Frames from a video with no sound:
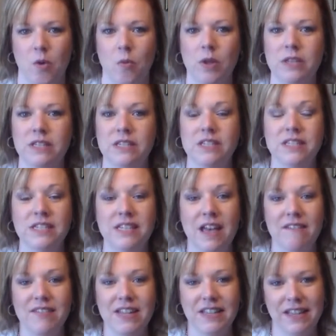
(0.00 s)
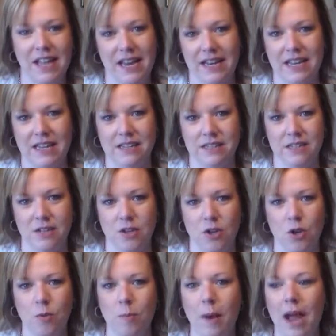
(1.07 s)
Well, 7 ladies
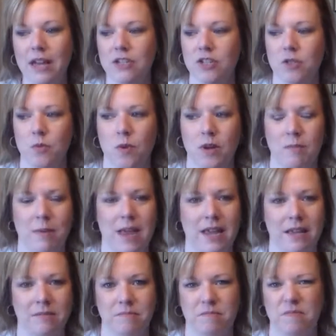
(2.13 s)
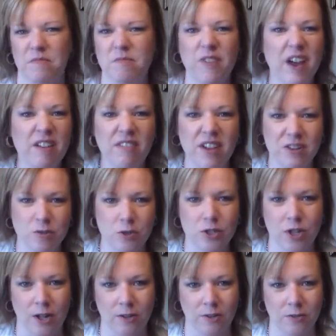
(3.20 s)
who might just want to make $500
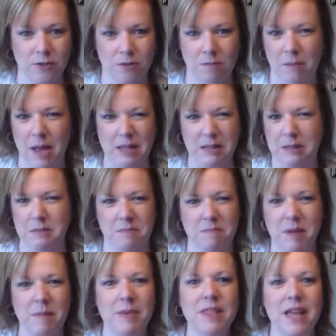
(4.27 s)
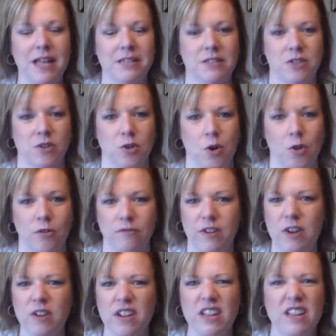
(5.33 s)
a month. Maybe that's their goal.
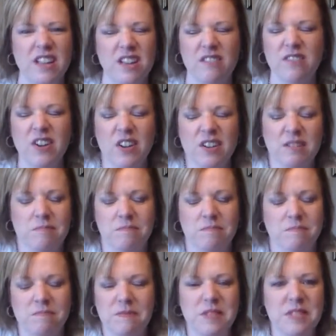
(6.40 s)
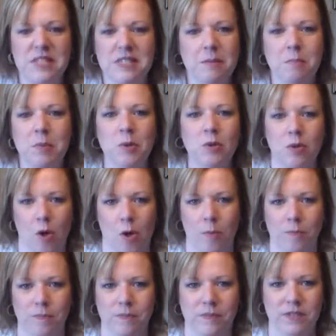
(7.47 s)
Very, very simple goal.
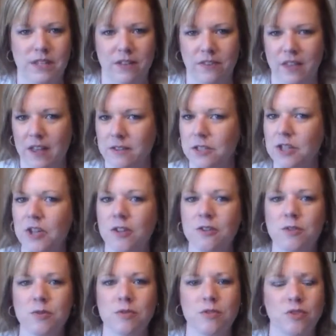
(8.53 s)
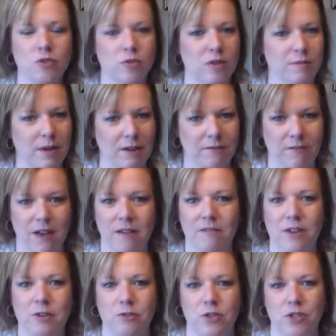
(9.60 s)
Sell $1,000 worth of jewelry, make
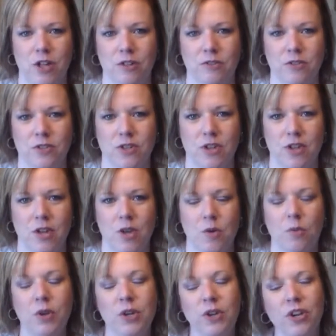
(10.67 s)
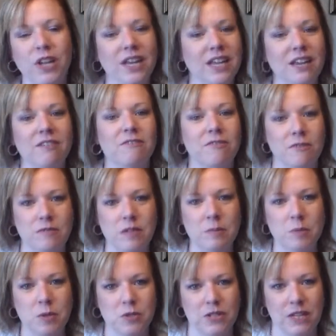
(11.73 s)
$500. Well, you're going to get
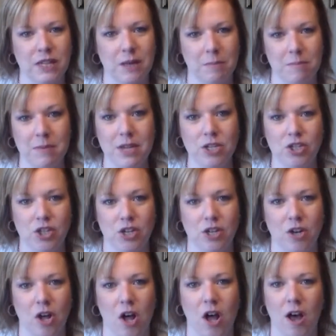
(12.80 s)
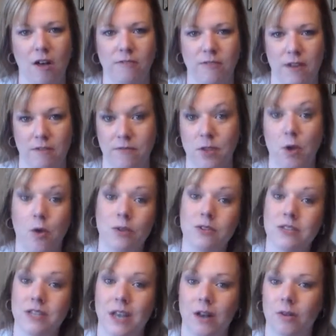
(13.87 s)
50% commission off of the
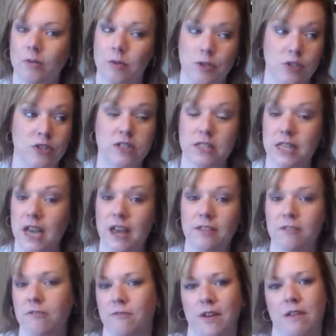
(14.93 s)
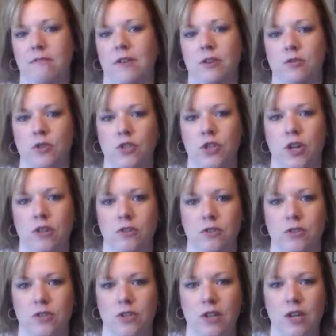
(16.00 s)
wholesale, which is the other $500.
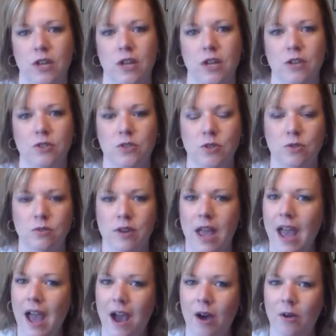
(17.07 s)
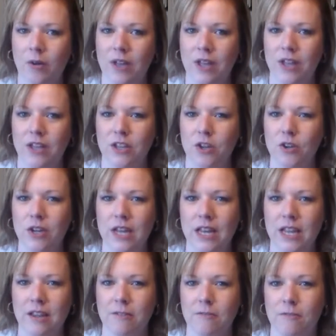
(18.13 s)
So now you're
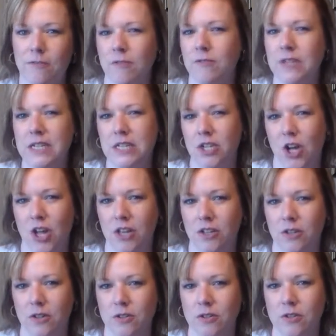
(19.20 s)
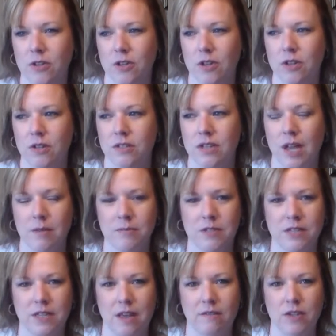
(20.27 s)
getting $50 times
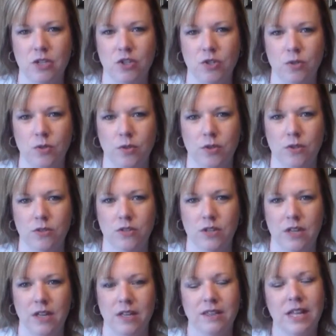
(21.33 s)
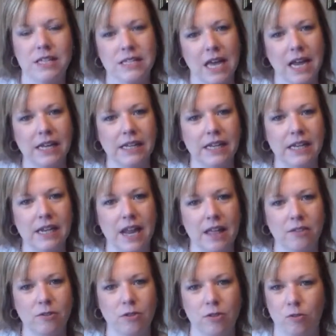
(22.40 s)
7 jewelers. That's added
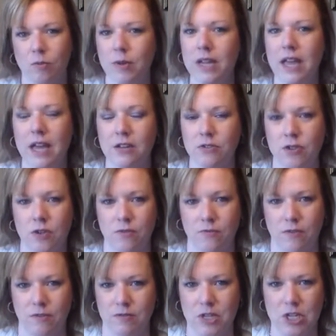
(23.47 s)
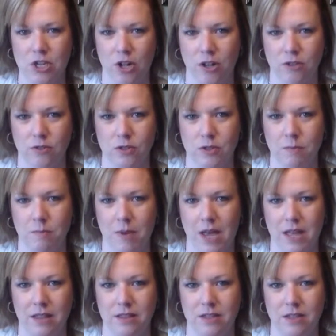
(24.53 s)
another $350 a
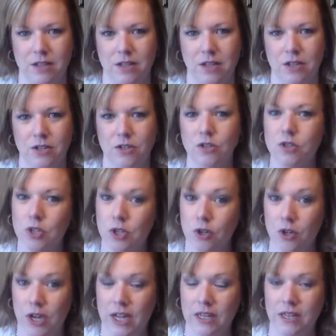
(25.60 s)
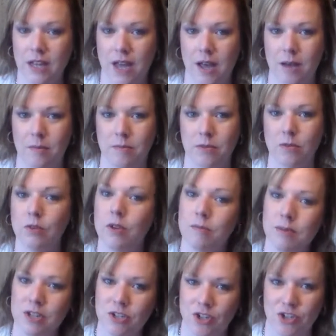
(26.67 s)
month to your income through
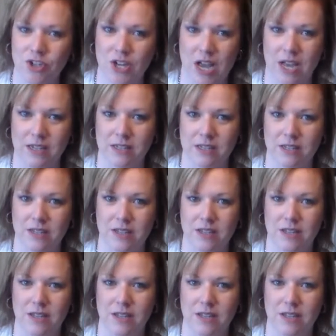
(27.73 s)
commission checks.